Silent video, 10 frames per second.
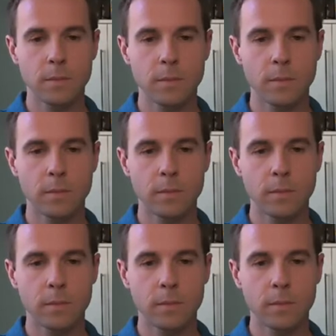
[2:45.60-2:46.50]

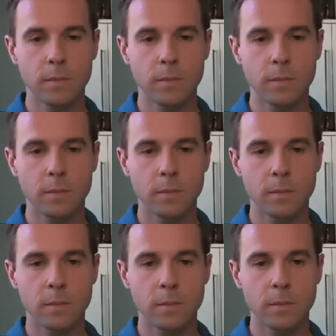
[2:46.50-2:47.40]

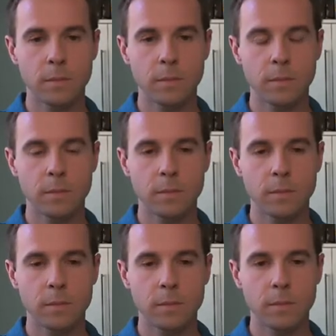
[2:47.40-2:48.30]

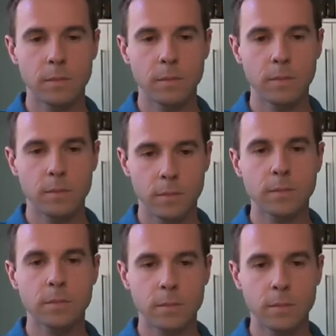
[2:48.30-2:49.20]

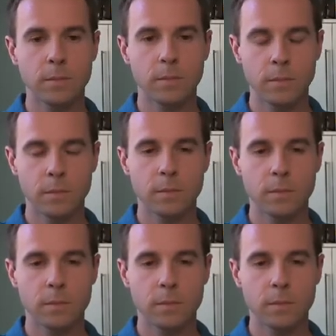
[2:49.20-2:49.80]
This person isn't speaking.